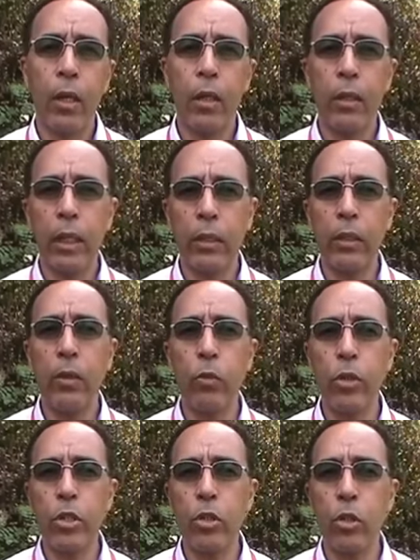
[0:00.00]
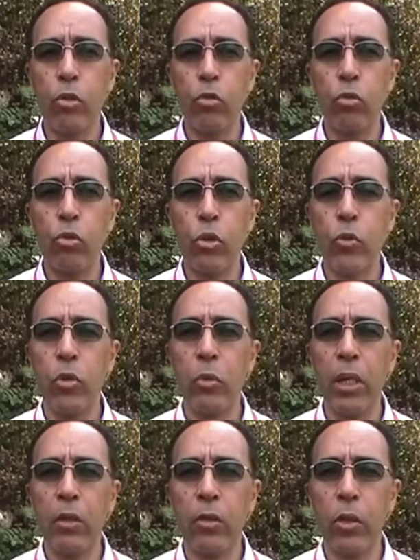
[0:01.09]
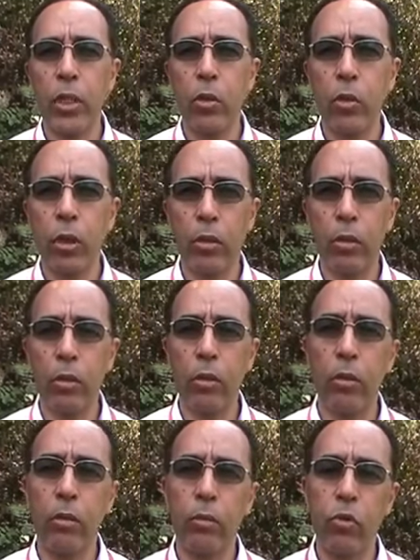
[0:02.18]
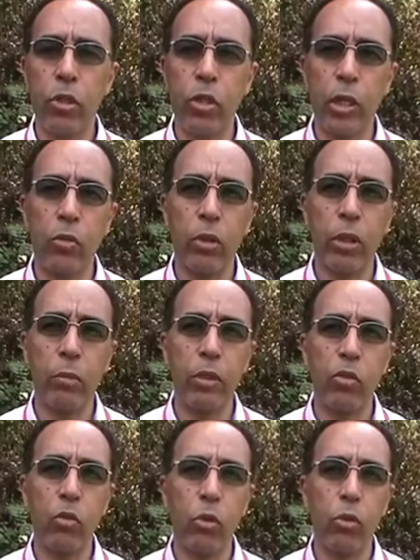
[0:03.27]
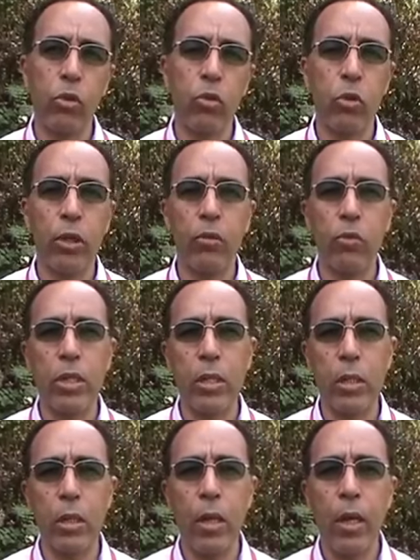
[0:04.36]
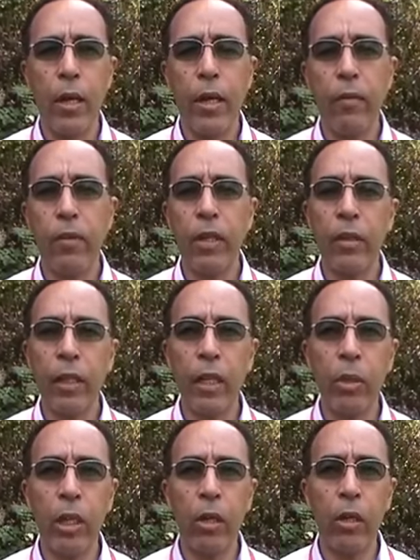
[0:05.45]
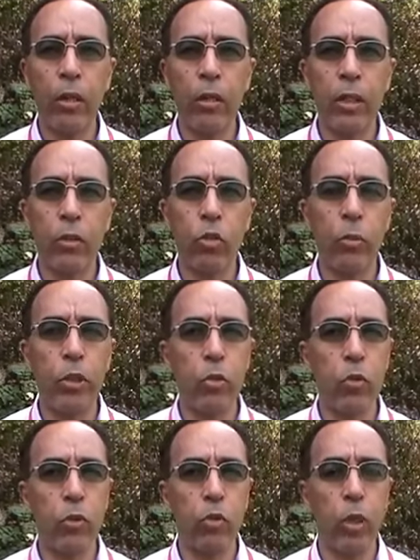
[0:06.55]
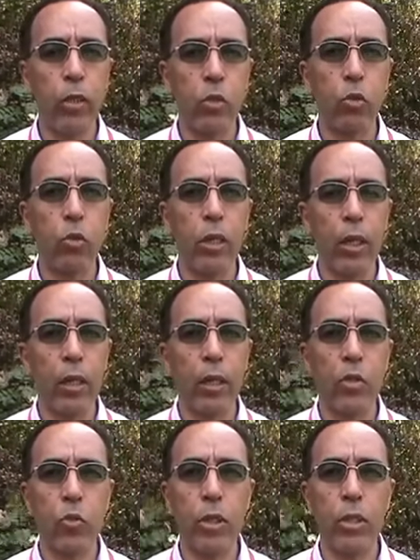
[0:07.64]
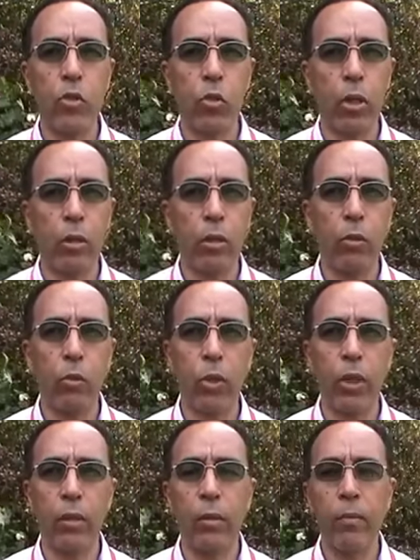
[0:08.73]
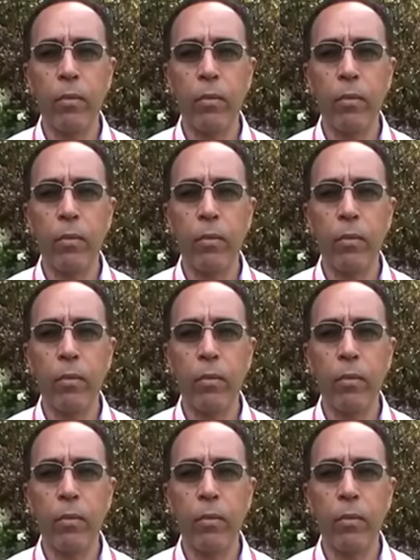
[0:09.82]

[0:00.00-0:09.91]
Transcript: And the idea was not to just remain on the historical trajectory, but to also try to see if anything can be learned that could be useful to us today as we struggle with